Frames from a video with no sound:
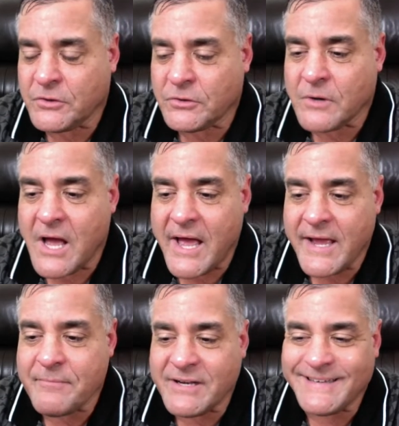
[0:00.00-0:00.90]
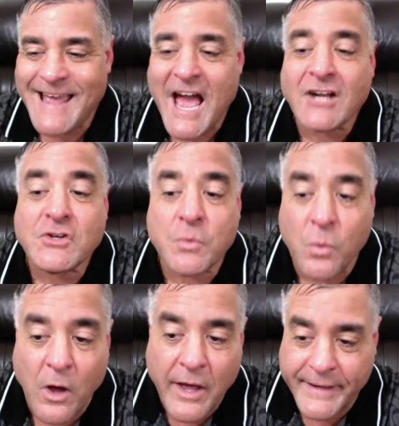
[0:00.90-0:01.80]
Haraib dash
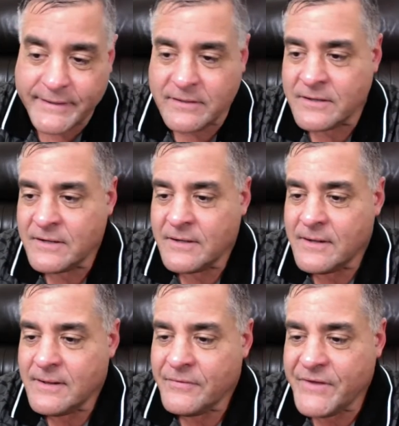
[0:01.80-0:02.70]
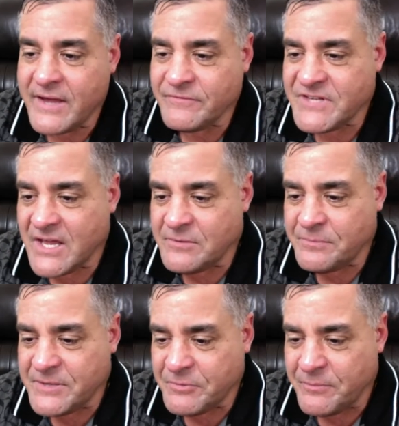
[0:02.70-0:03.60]
one gave 10
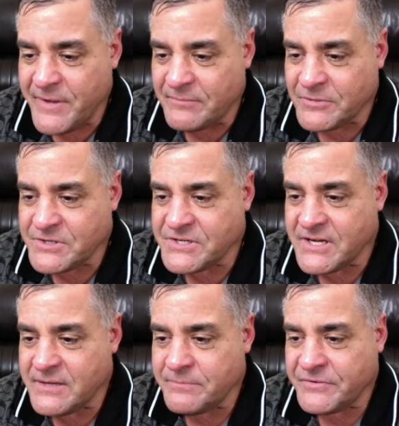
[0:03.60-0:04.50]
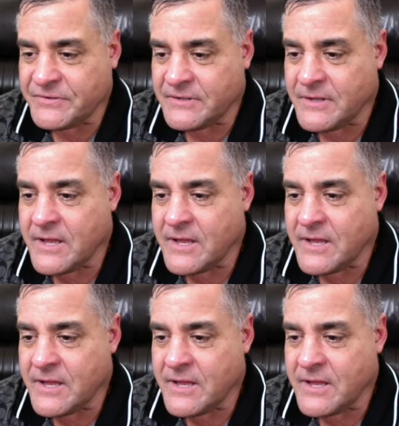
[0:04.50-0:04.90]
people memberships,